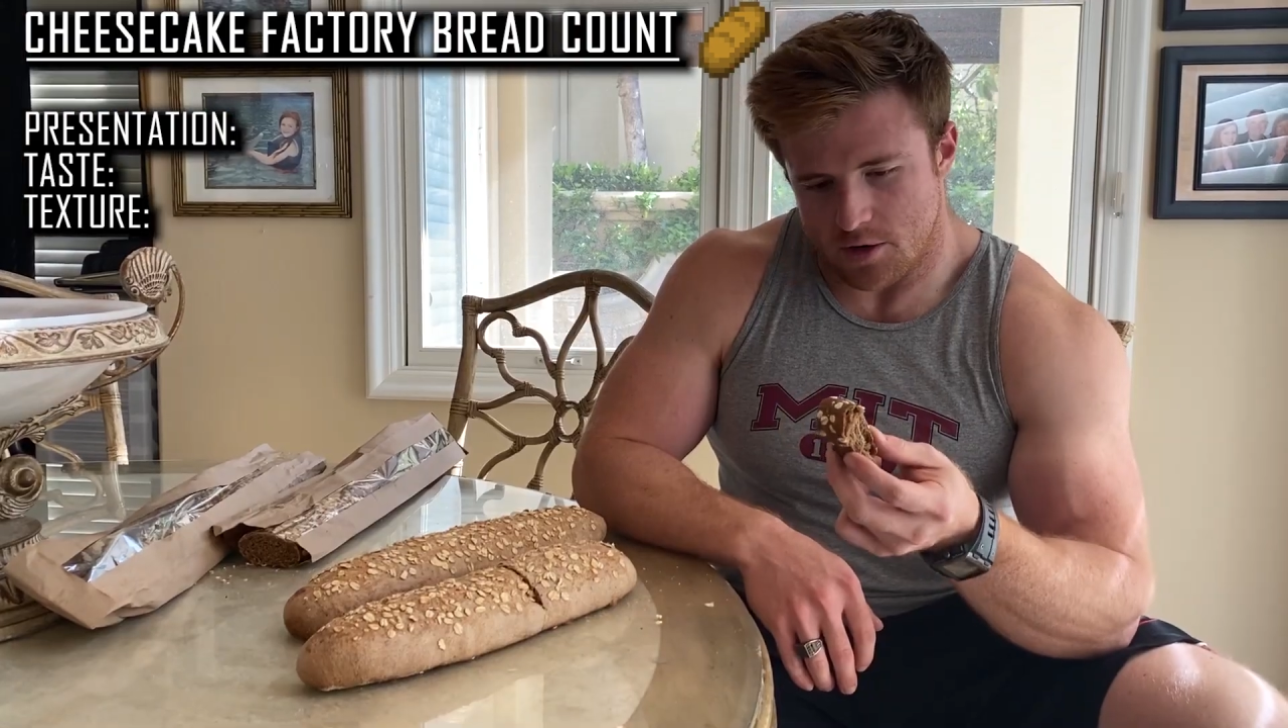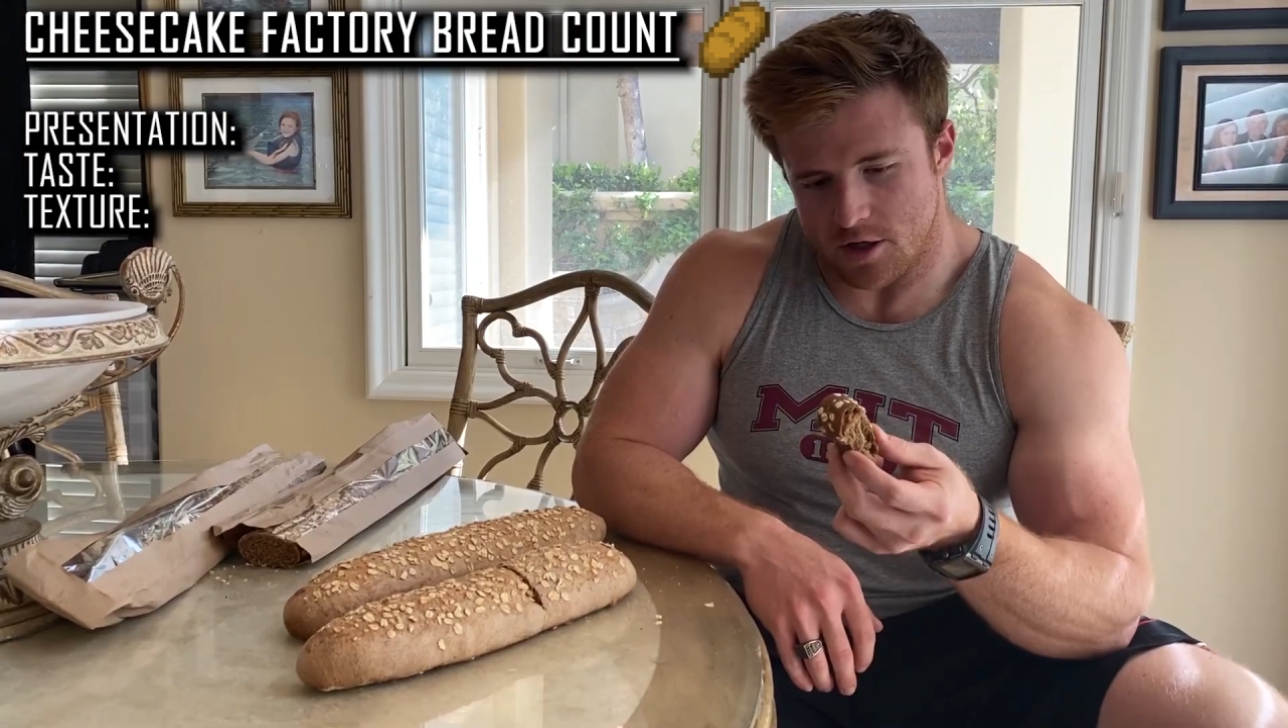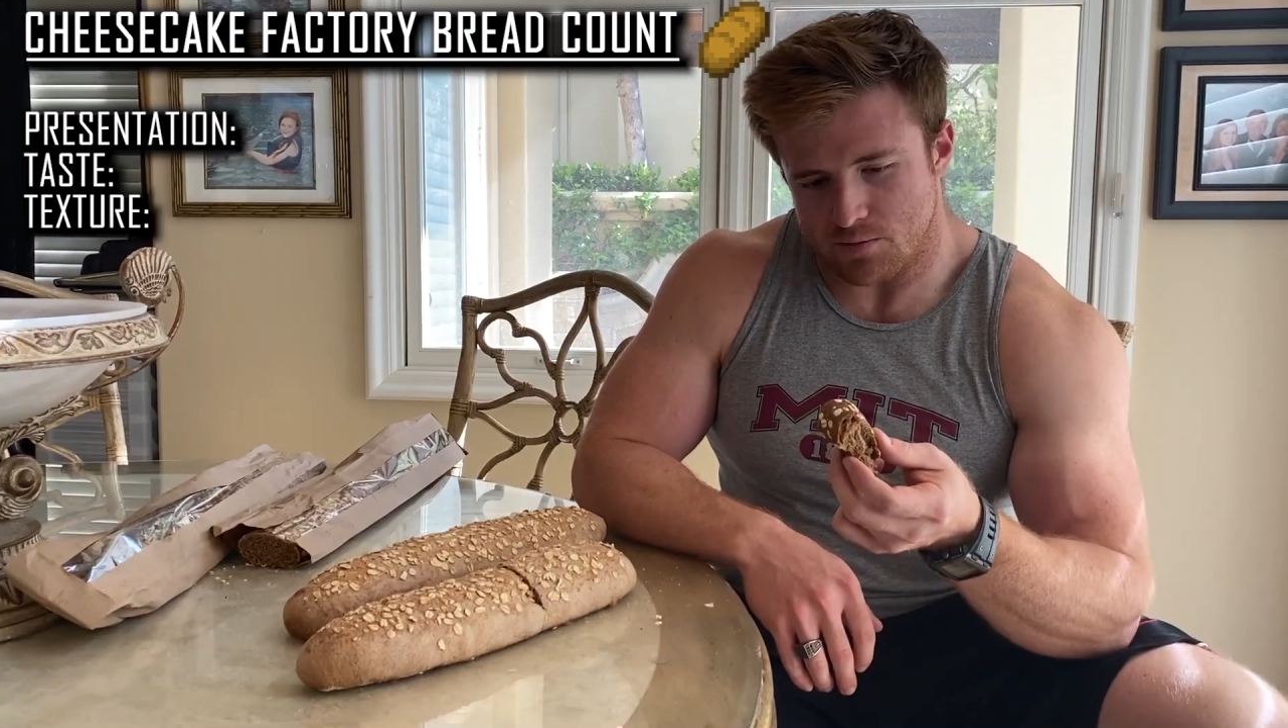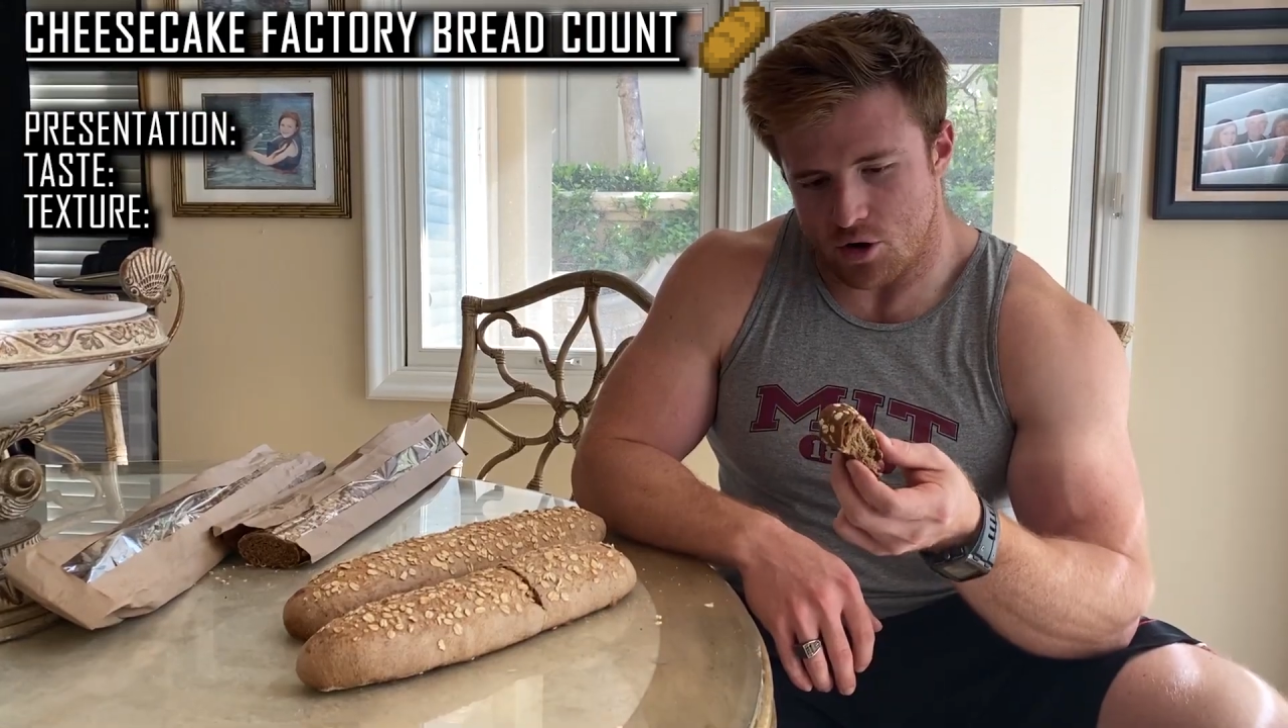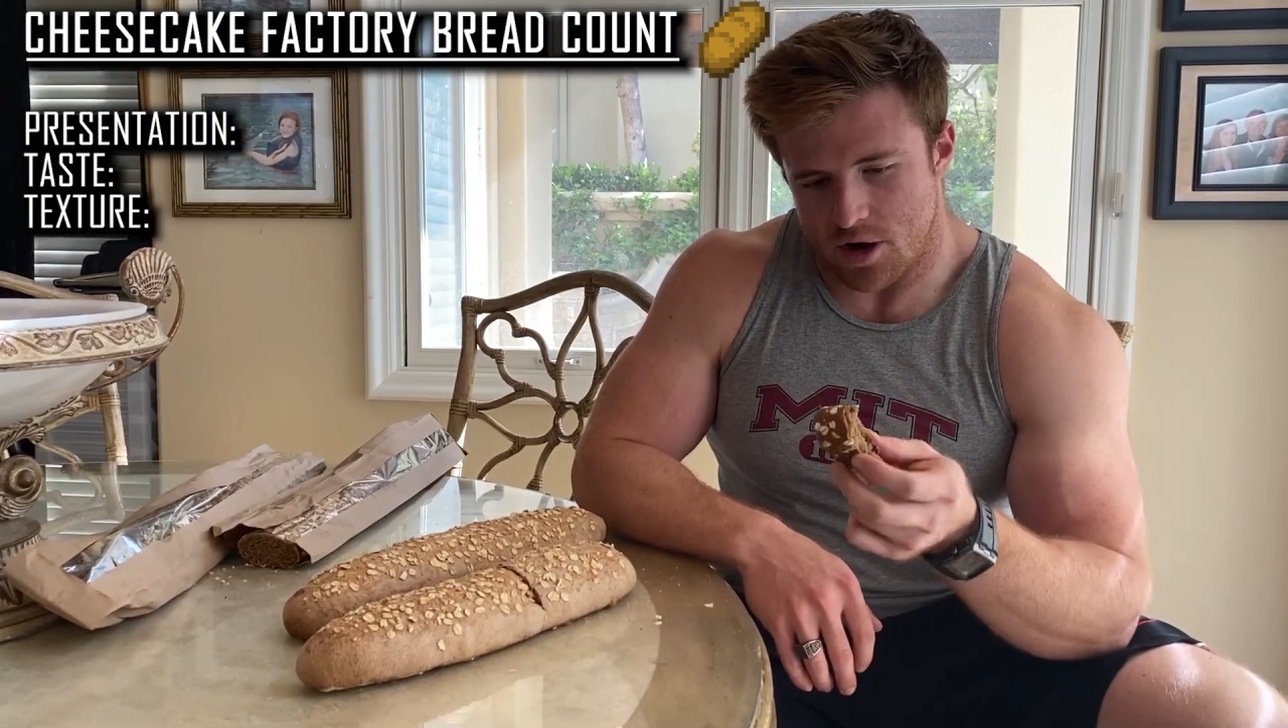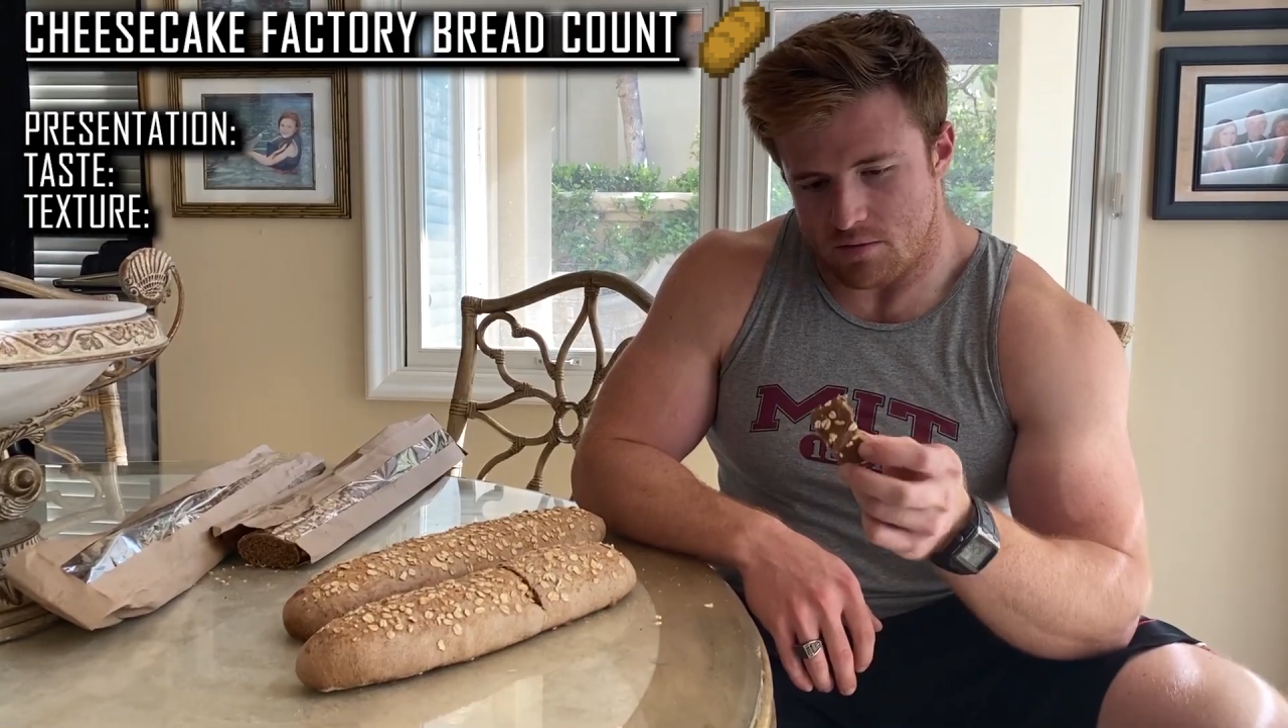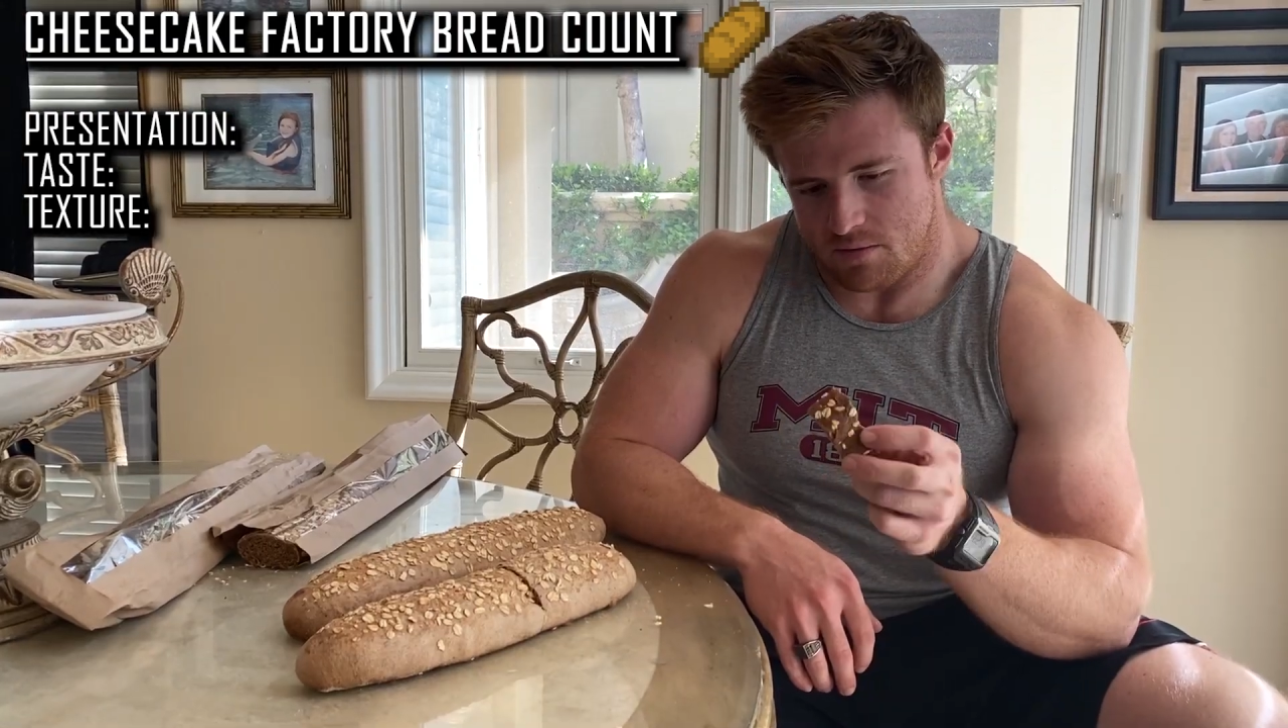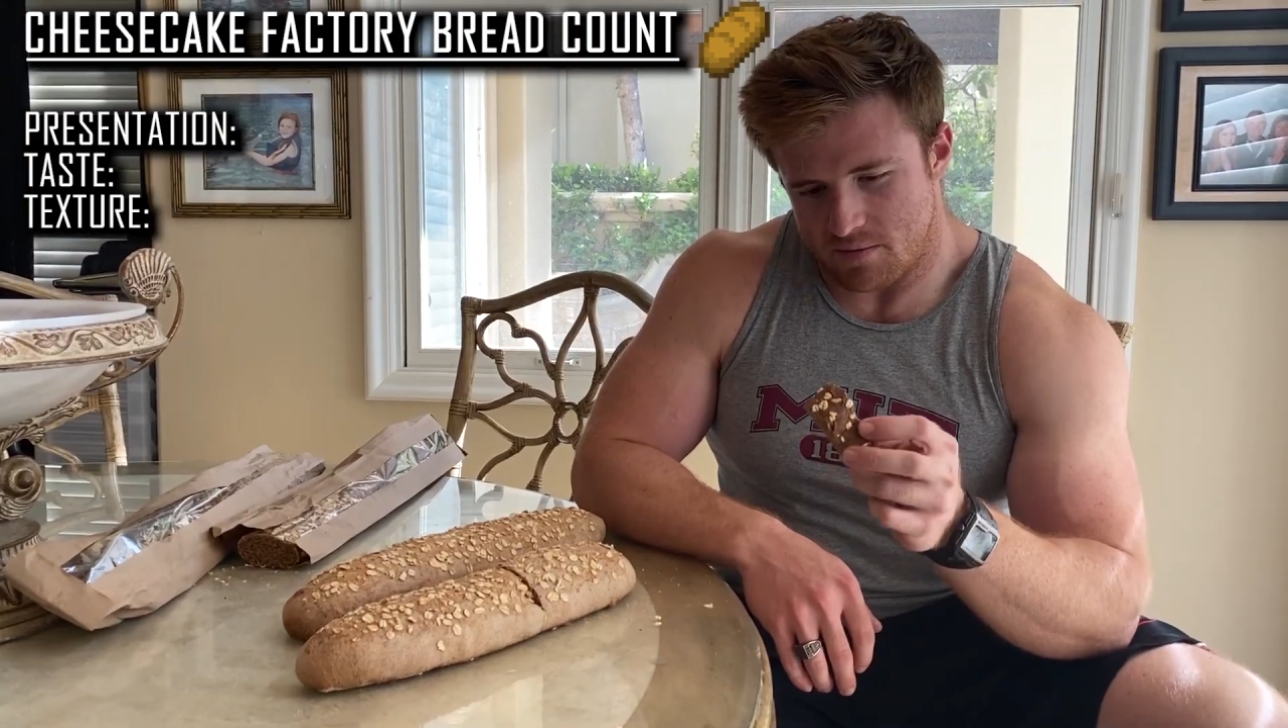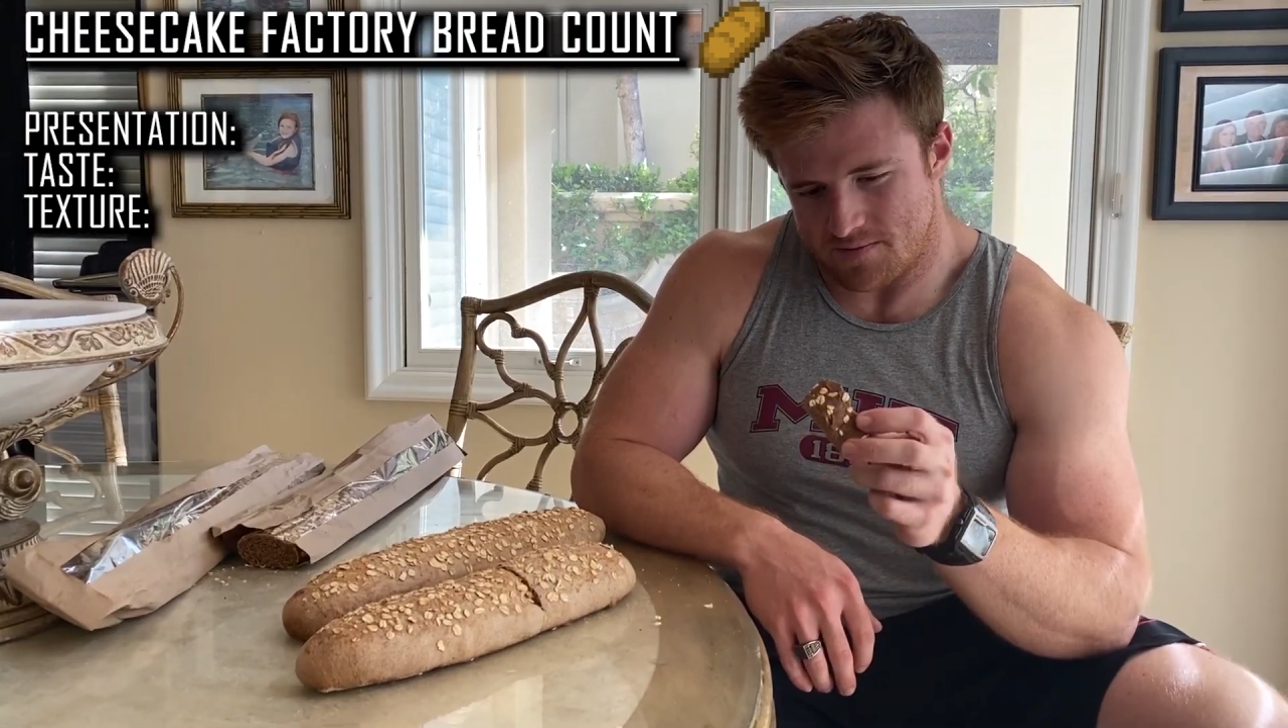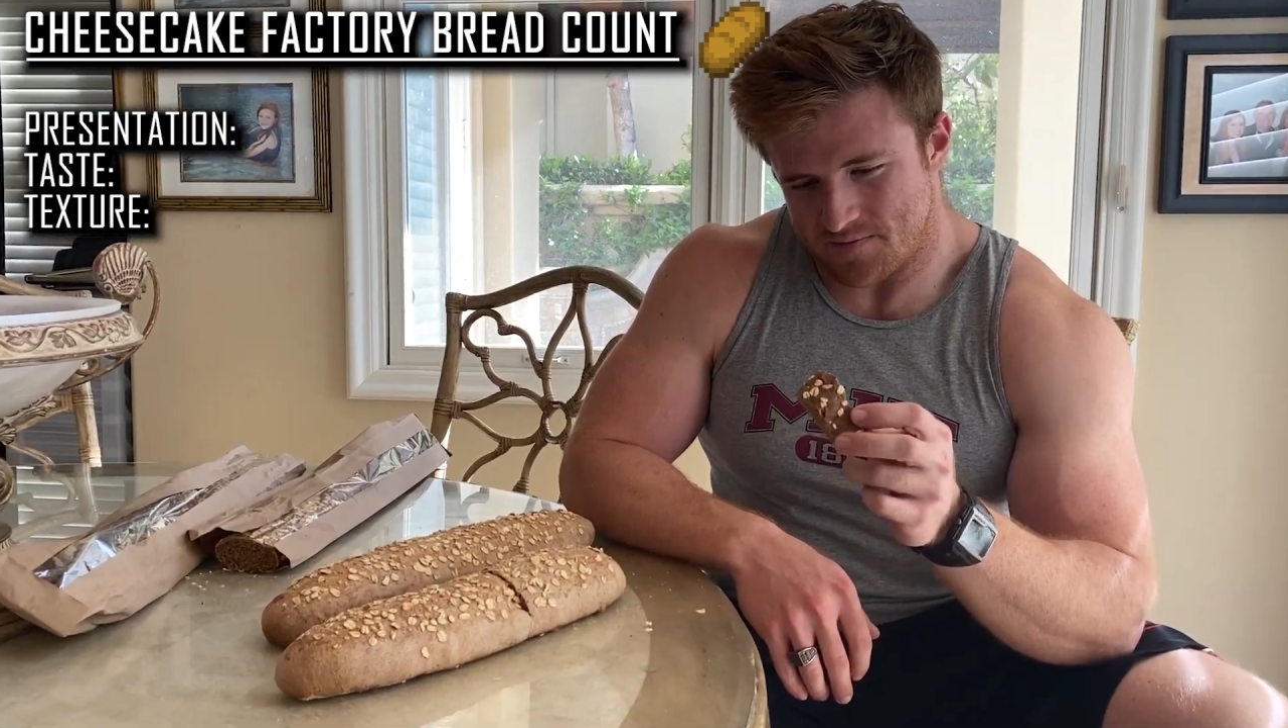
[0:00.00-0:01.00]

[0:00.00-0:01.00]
mean, it's bread.